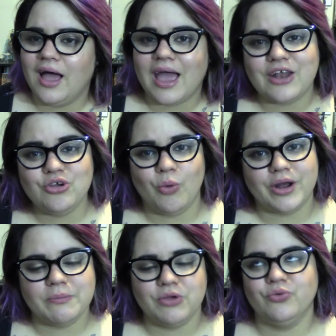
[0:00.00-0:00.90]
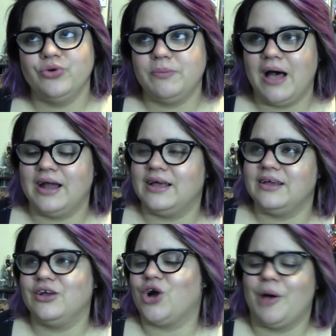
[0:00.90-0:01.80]
and you want to be rude about
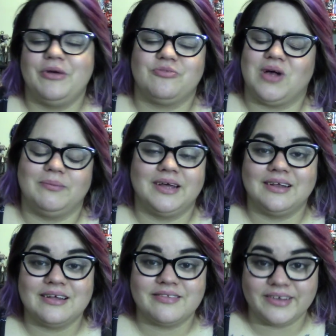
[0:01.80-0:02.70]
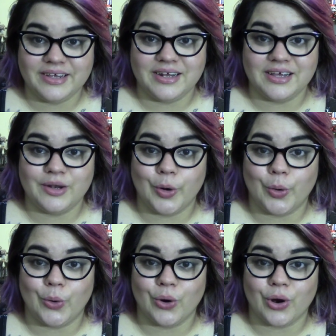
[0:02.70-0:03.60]
it, your comment is probably going to get deleted,
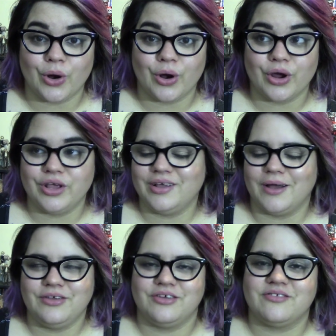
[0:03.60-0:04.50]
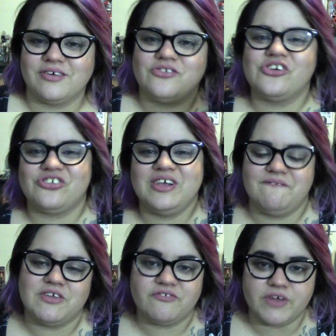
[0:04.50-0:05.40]
or yeah, just
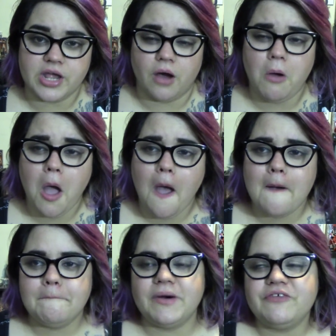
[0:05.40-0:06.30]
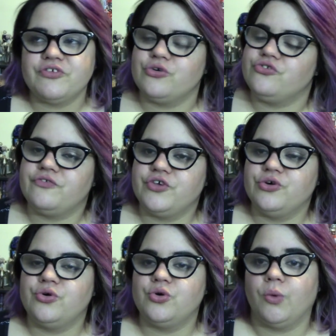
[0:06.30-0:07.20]
leave this video. But for those of
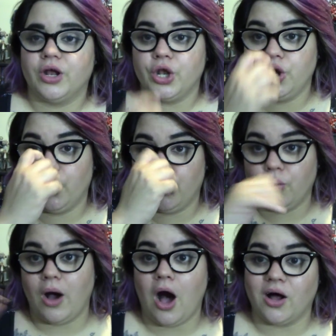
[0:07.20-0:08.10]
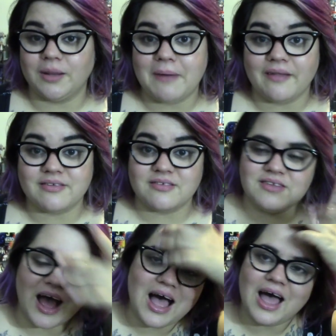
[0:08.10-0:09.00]
you who want to know all about this
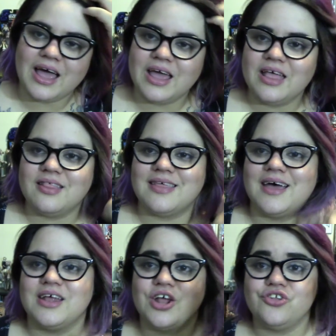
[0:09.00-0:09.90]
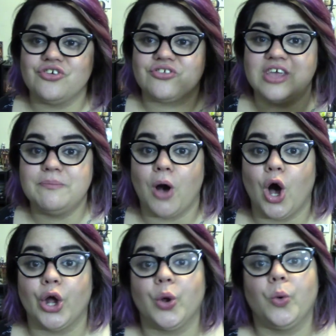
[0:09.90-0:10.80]
dye, then just keep
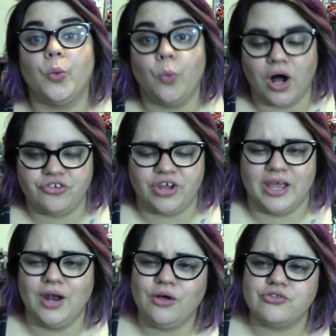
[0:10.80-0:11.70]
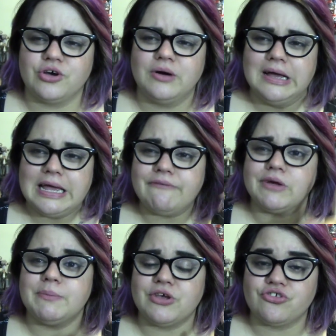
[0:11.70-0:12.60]
on watching. And also, if
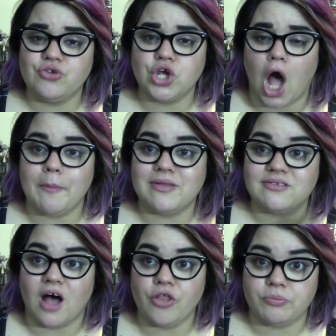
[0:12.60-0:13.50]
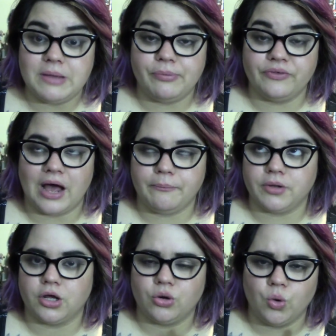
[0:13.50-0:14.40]
you're going to make snooty comments to other people down
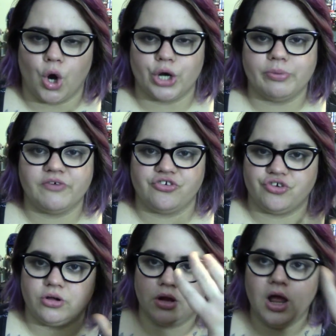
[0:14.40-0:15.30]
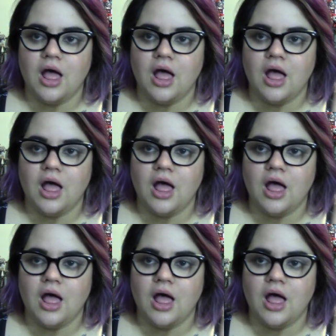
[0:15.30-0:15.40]
below who aren't a professional,